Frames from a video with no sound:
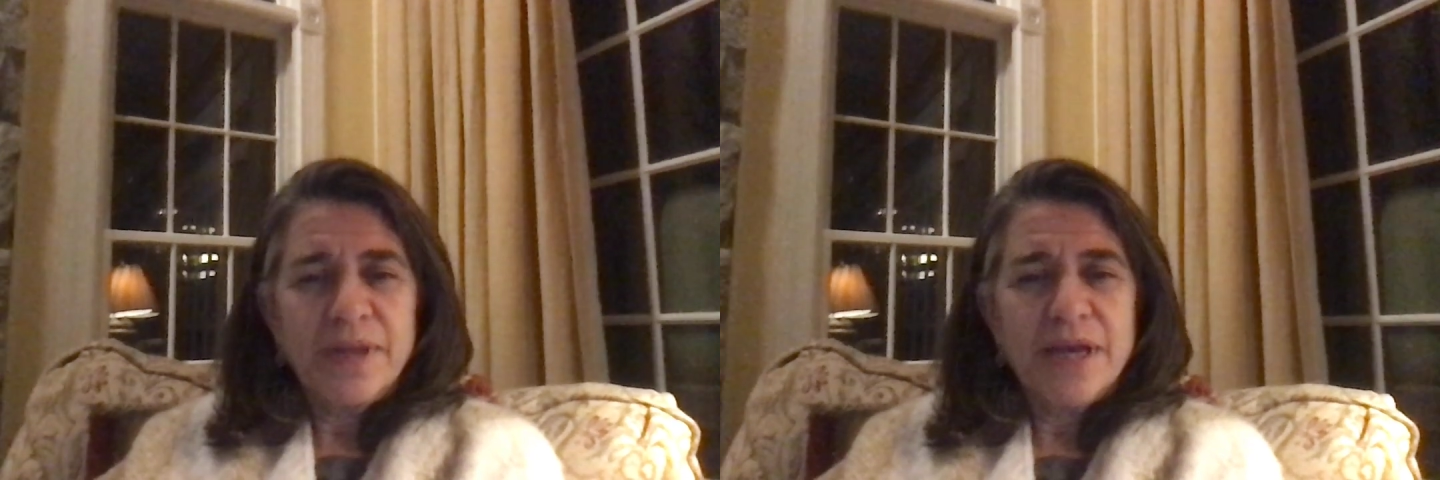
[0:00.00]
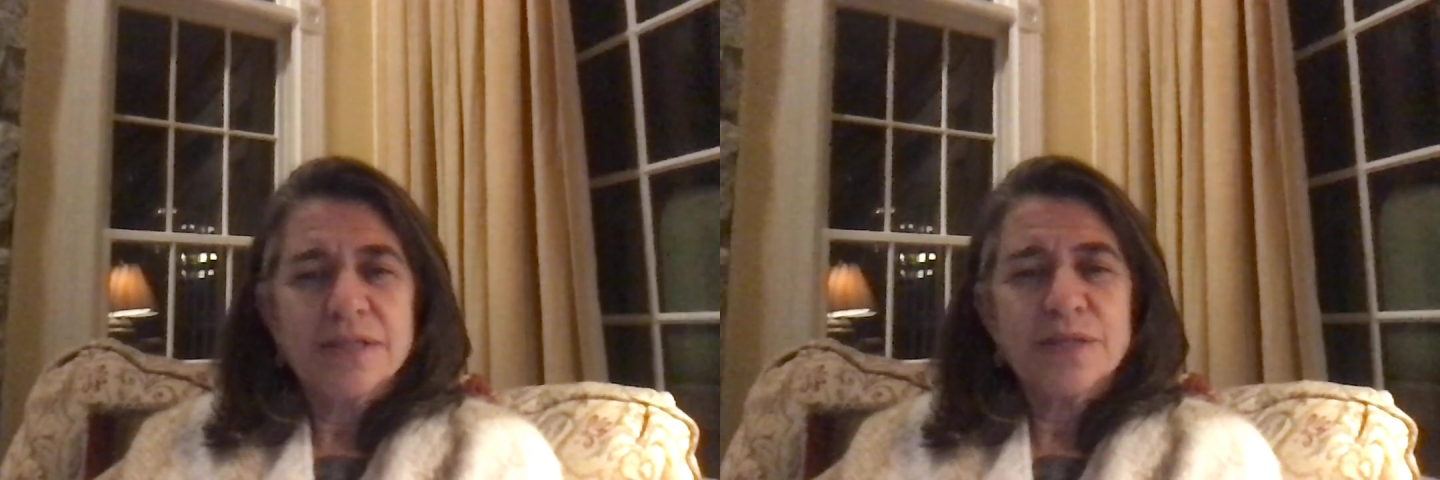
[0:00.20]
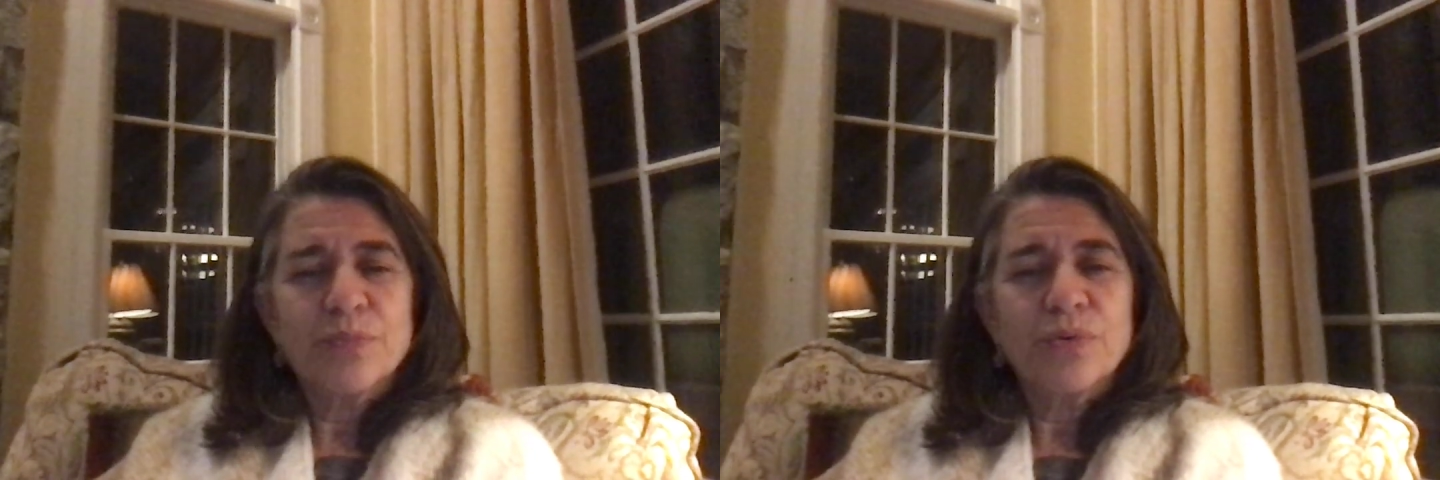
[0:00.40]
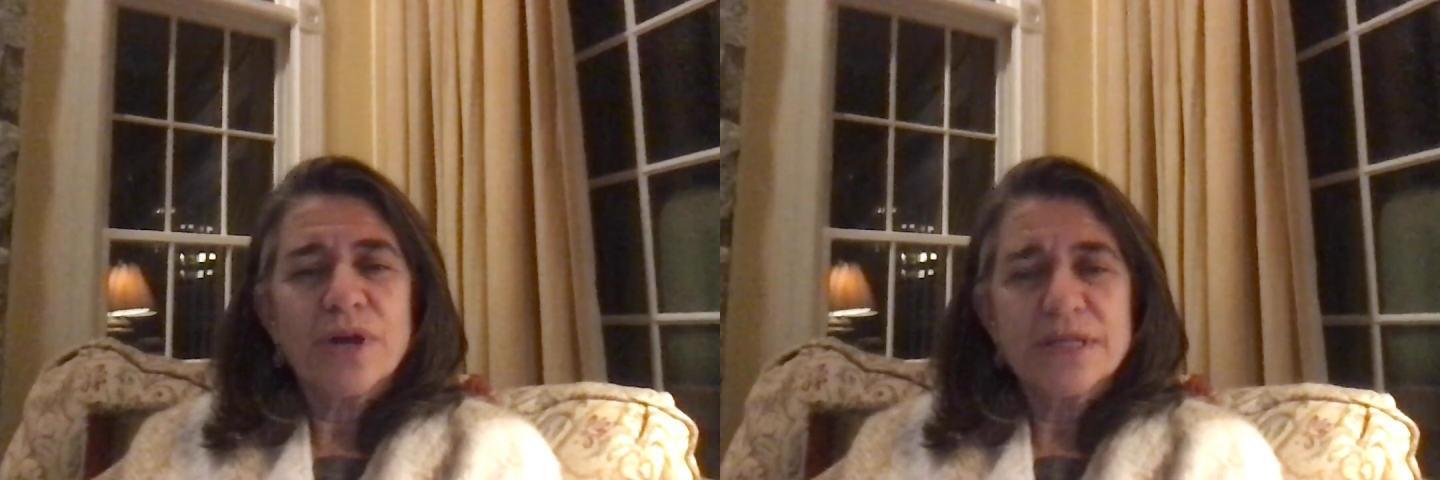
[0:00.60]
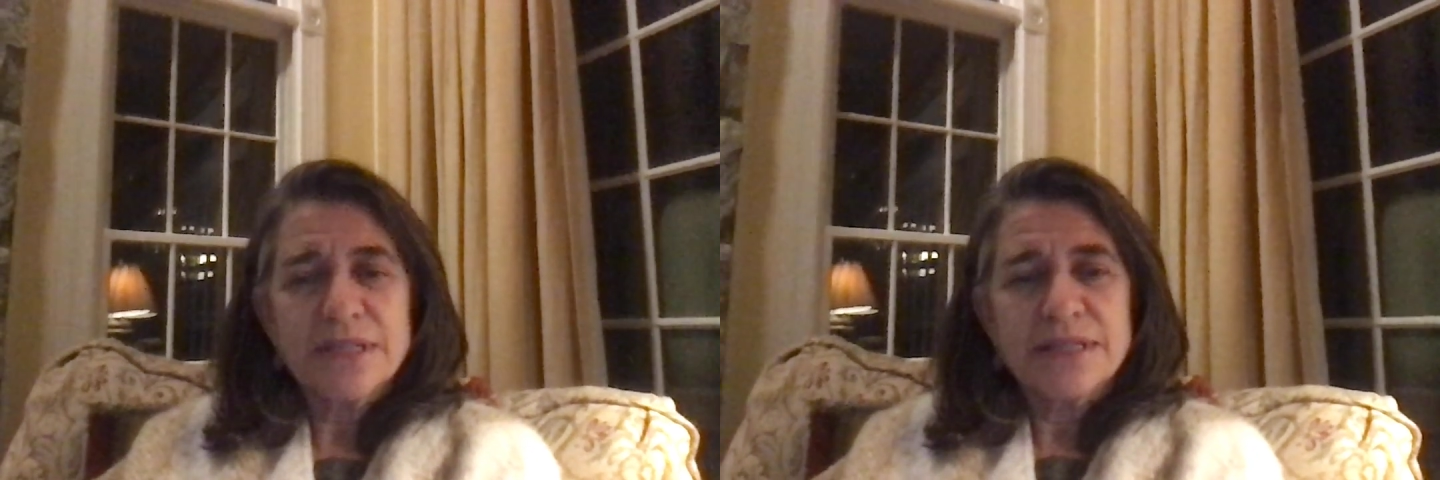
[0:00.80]
as the
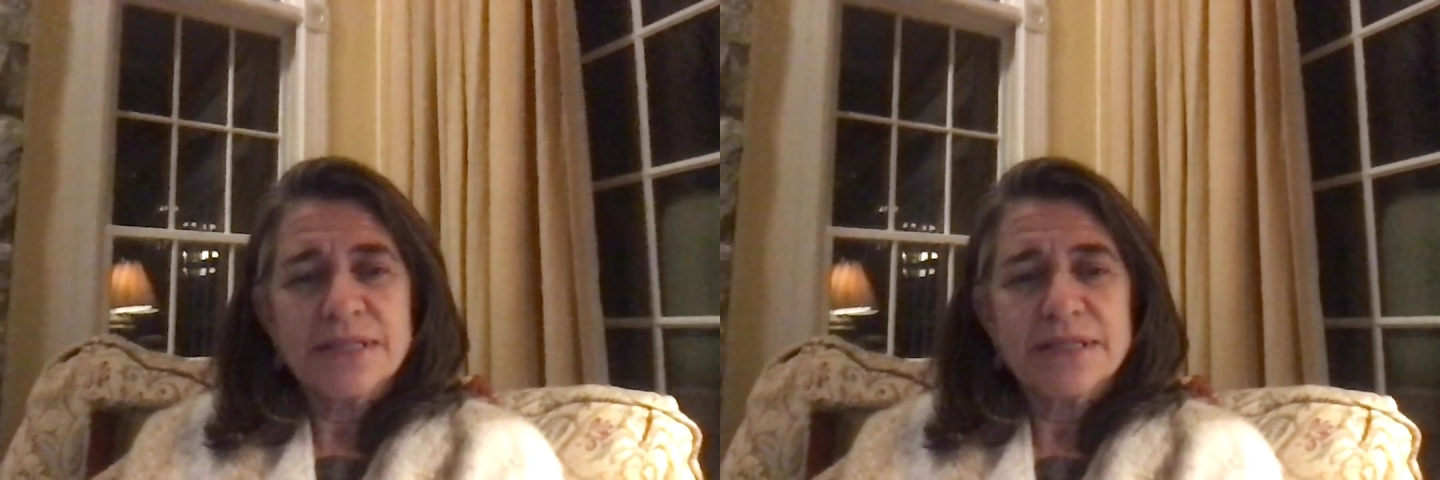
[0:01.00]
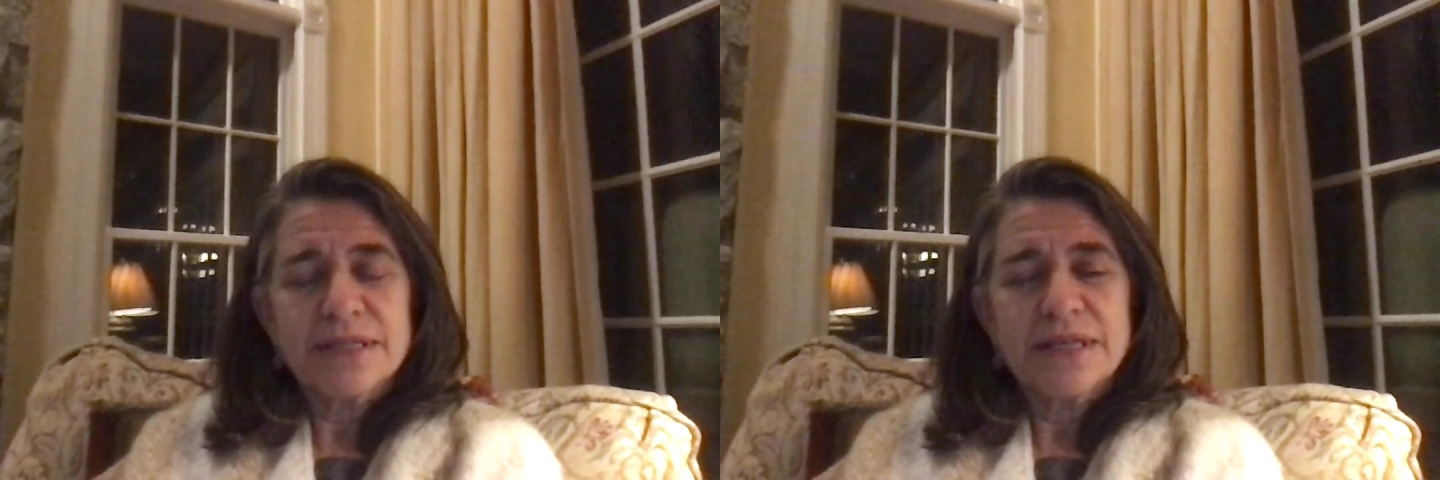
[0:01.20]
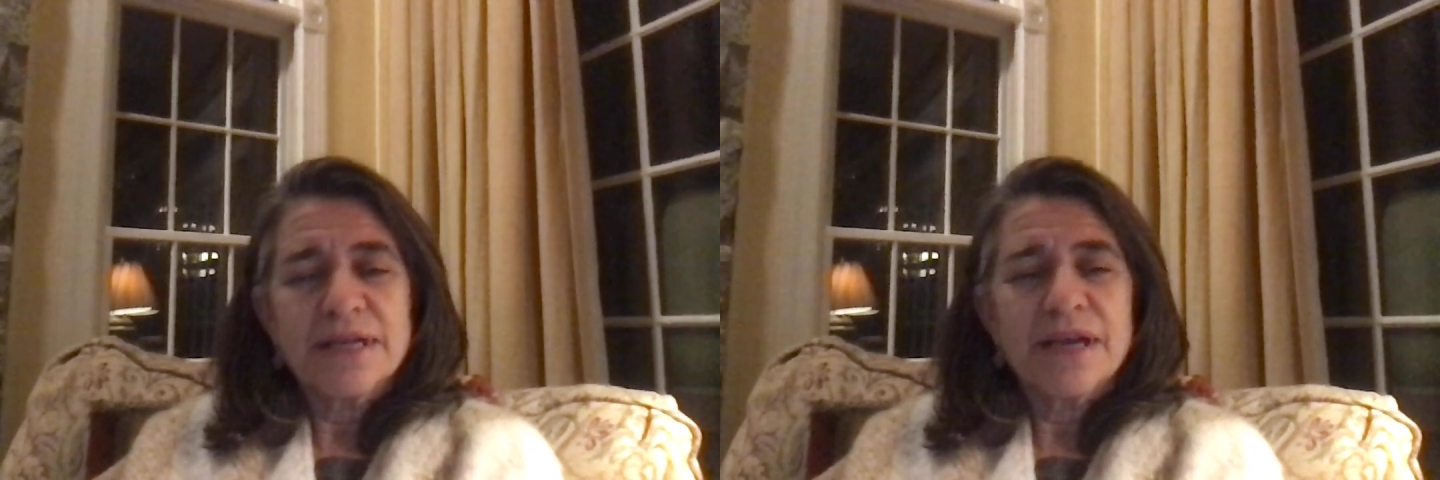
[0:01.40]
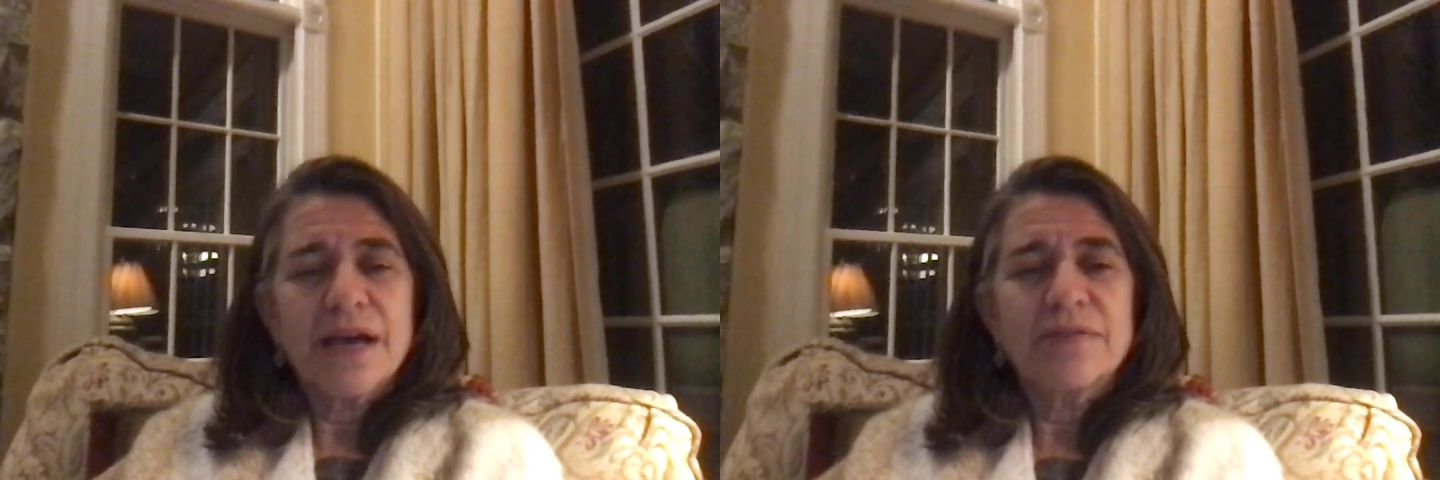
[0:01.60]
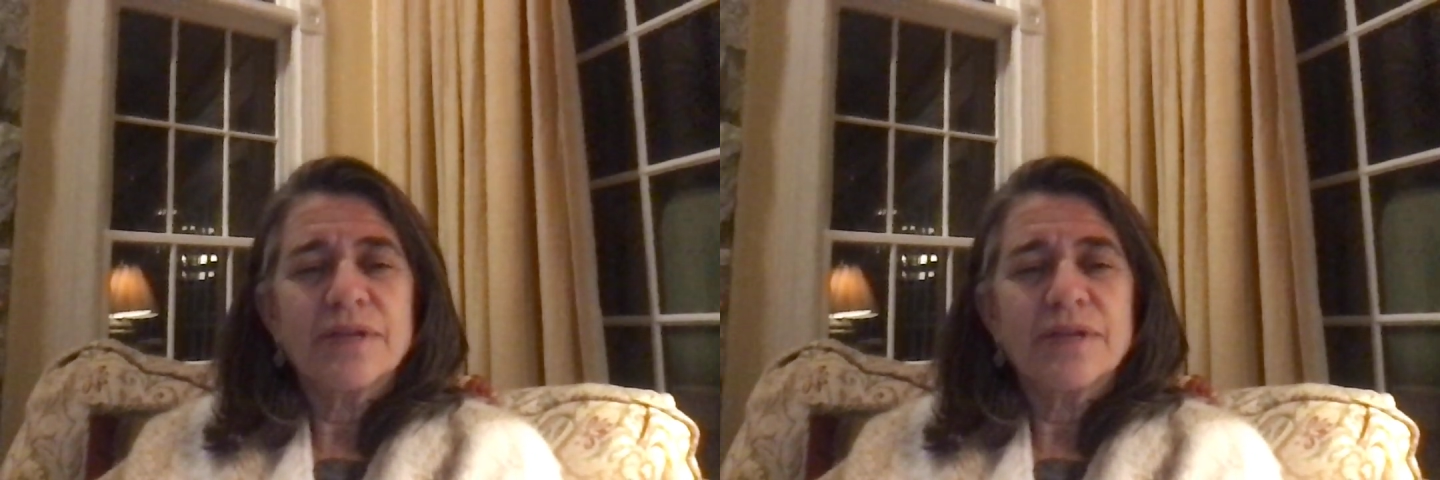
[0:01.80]
presence of